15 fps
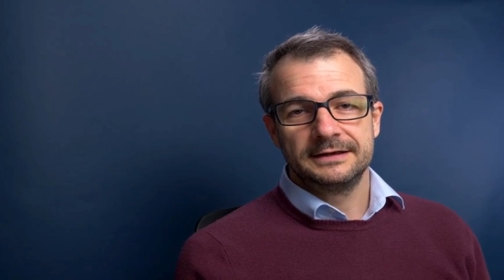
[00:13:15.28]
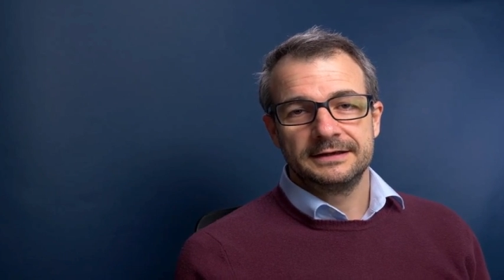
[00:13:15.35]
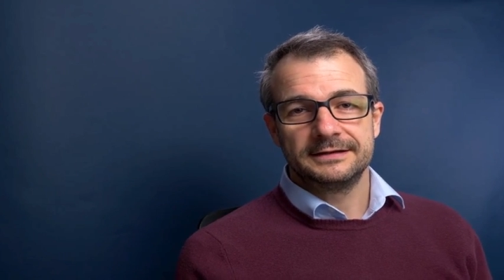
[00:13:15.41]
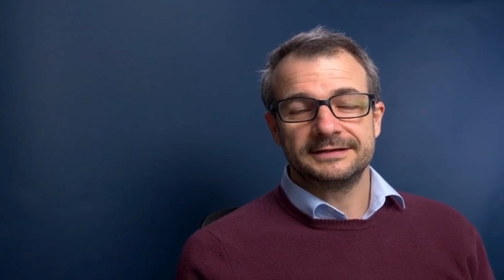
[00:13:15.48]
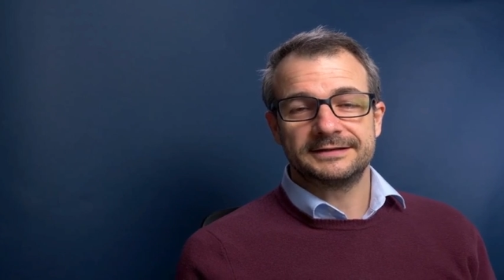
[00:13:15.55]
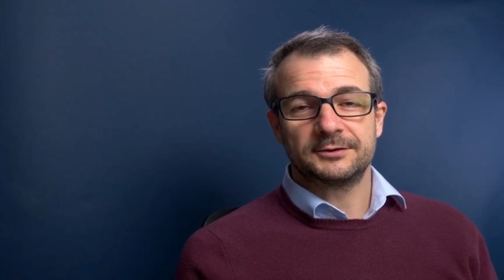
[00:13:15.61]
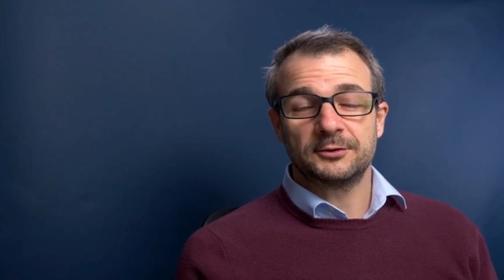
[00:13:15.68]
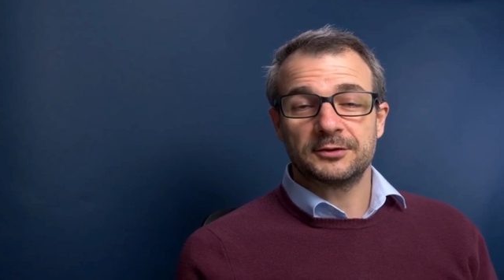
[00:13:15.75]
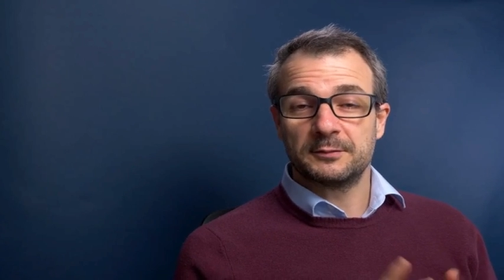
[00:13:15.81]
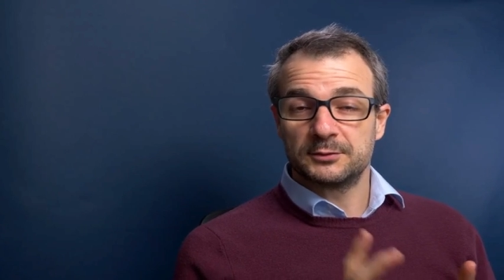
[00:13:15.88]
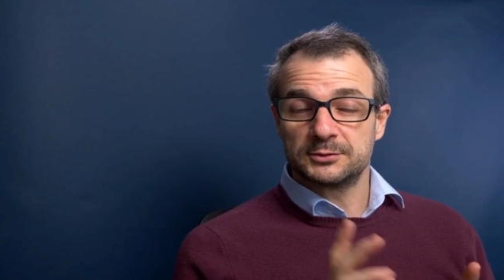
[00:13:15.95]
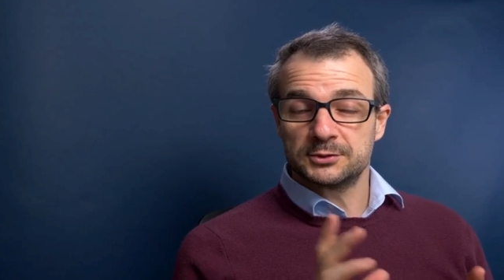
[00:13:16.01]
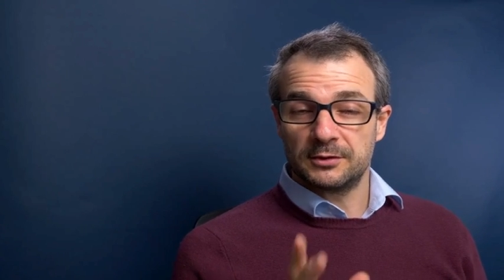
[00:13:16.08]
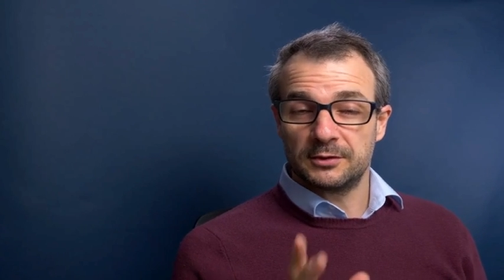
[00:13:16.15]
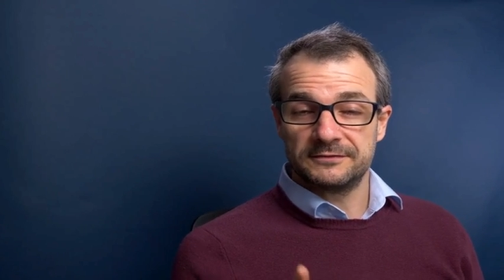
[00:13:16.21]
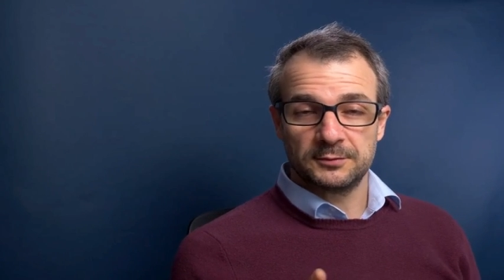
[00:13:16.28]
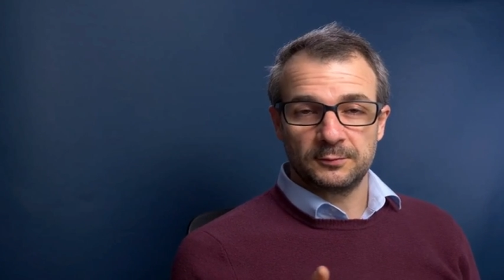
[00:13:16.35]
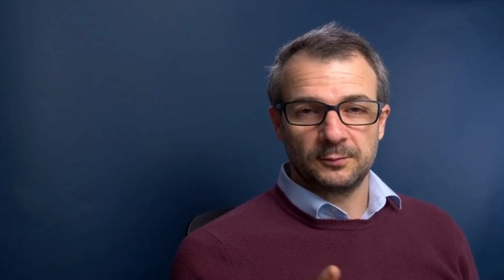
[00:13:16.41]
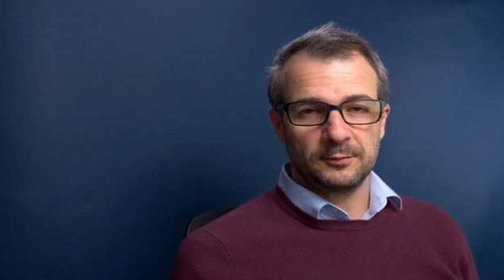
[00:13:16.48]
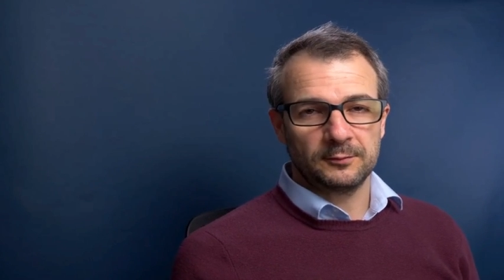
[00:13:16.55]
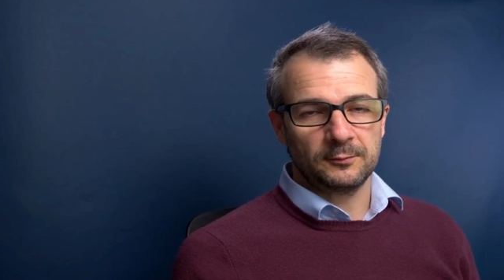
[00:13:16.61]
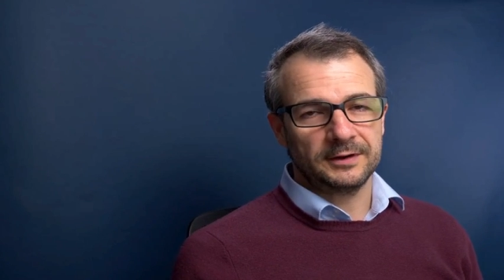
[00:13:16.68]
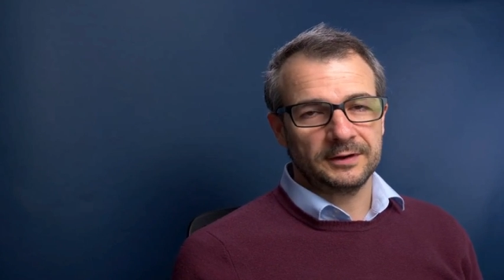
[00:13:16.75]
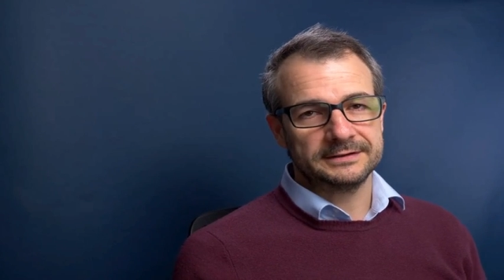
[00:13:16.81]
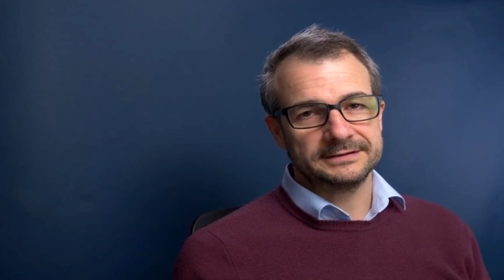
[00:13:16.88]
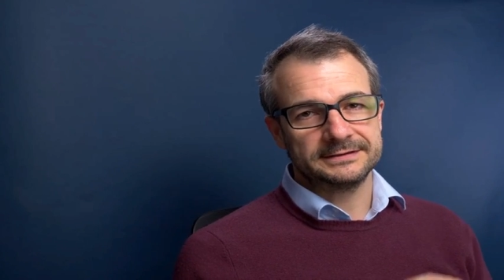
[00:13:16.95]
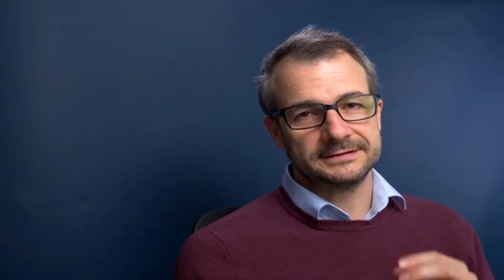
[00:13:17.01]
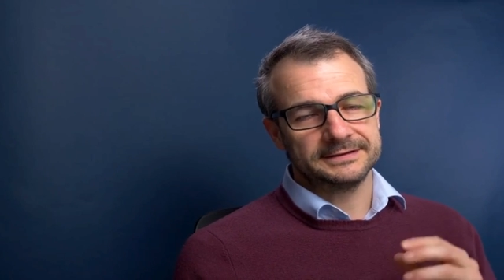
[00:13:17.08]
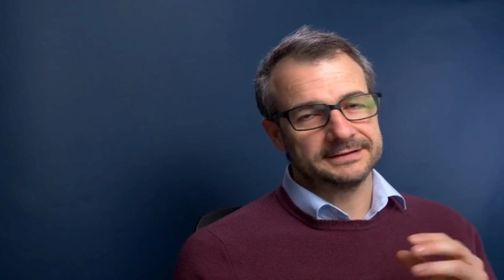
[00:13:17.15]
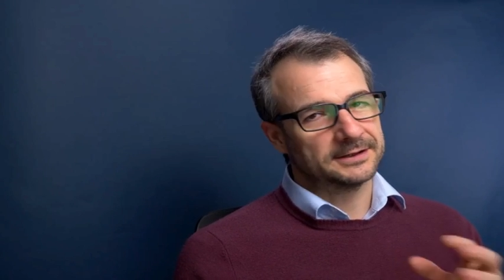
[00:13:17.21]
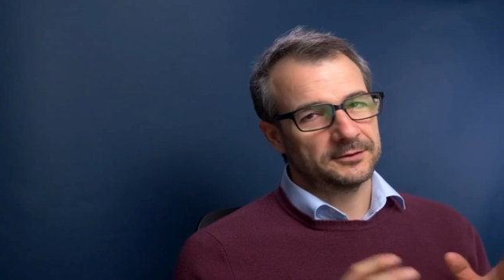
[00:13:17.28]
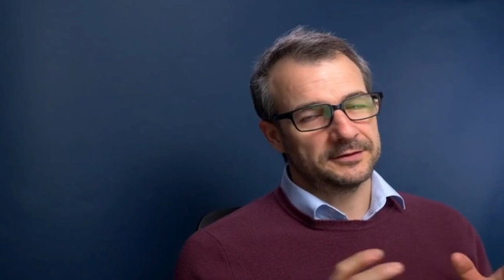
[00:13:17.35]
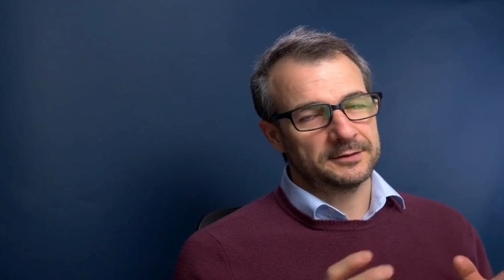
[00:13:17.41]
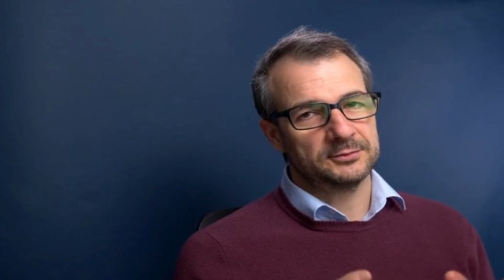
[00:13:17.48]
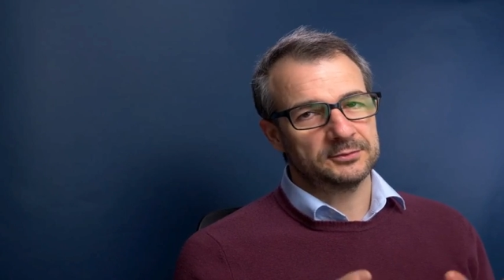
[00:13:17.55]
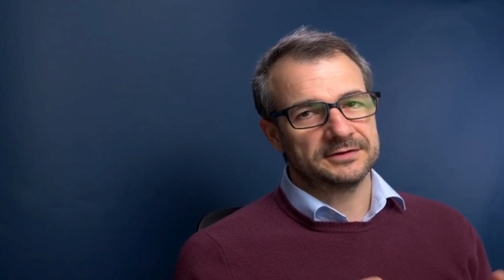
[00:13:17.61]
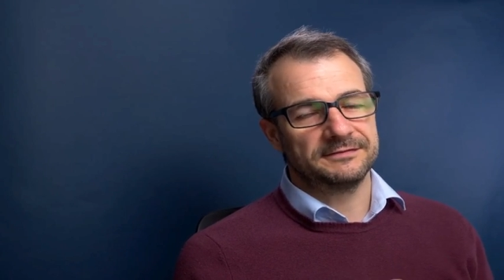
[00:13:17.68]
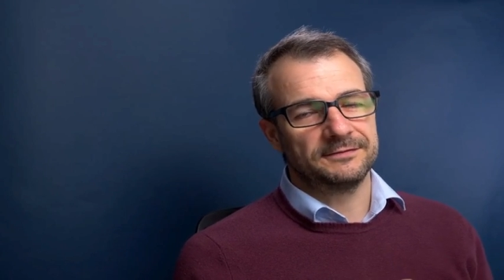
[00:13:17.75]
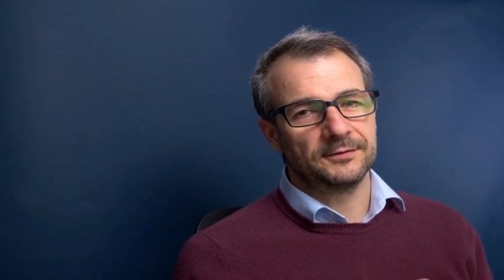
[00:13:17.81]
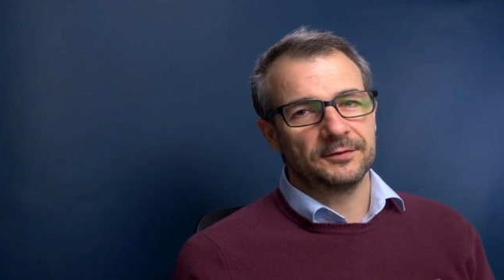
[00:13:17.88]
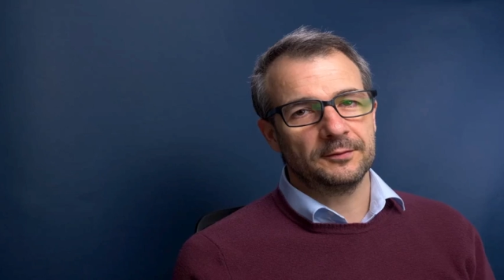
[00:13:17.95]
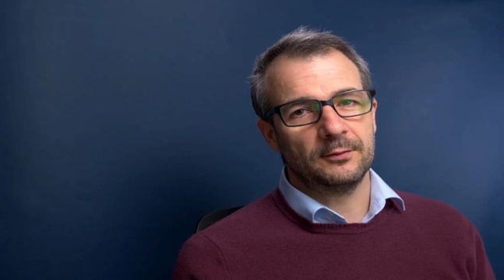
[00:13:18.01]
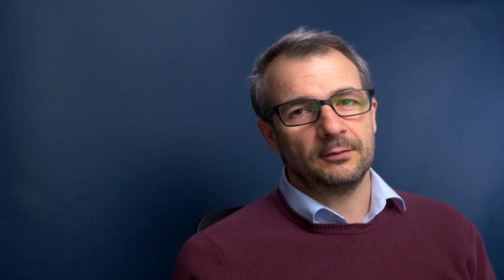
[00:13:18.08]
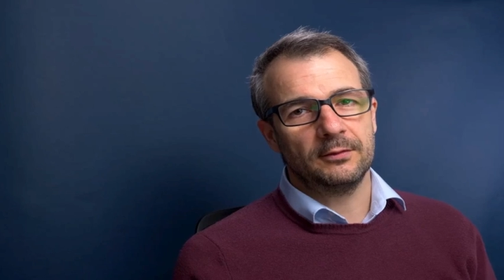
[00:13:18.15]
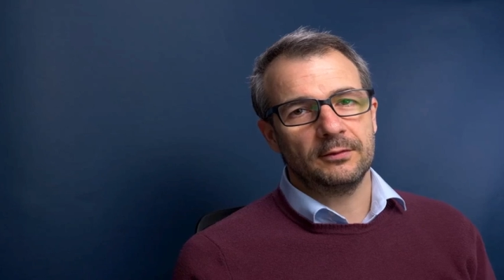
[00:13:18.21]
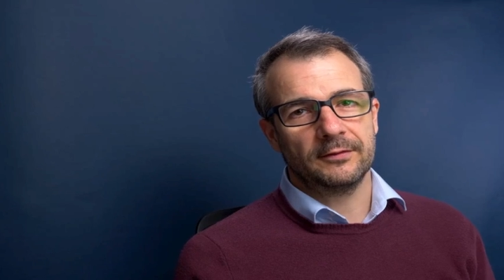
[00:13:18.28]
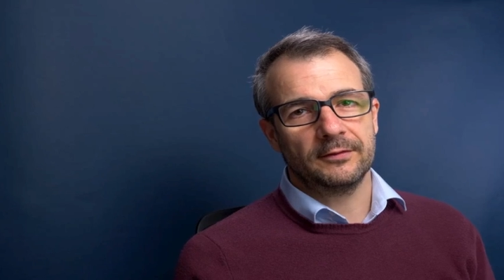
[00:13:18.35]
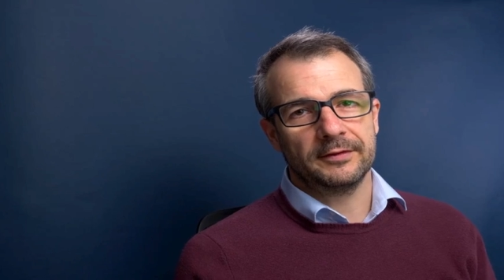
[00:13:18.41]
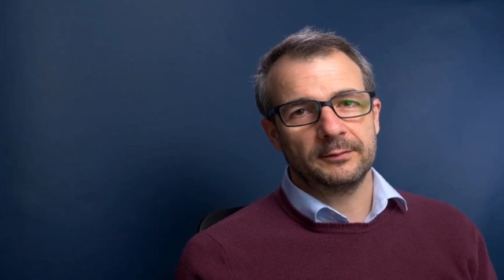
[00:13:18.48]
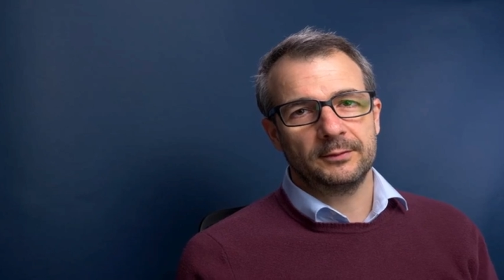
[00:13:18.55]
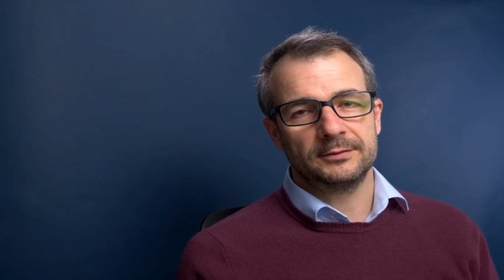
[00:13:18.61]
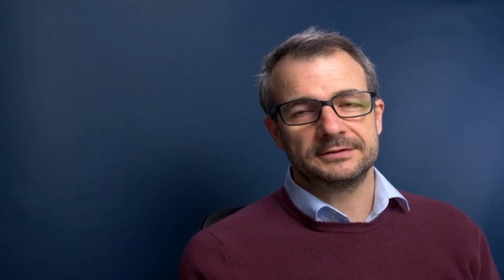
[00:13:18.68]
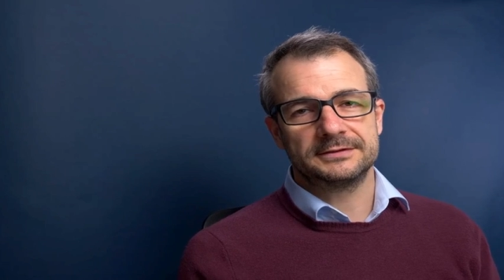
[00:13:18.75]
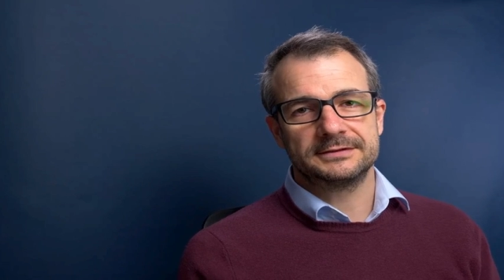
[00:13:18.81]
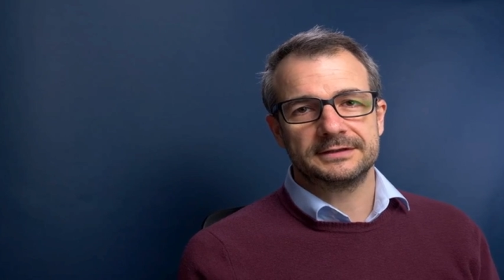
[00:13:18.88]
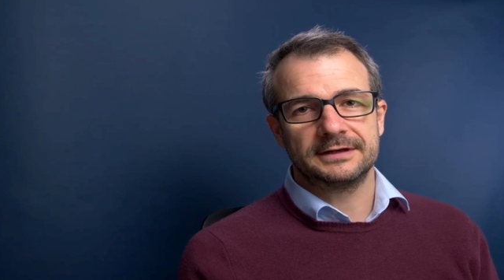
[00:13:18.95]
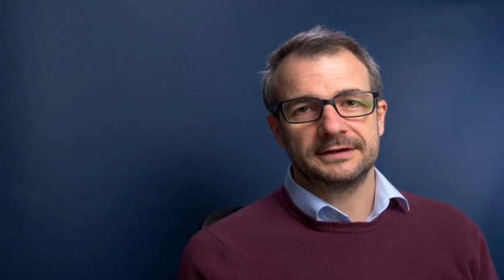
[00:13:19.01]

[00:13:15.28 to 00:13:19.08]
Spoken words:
These are not the most comfortable ones, these are not the most affordable or the most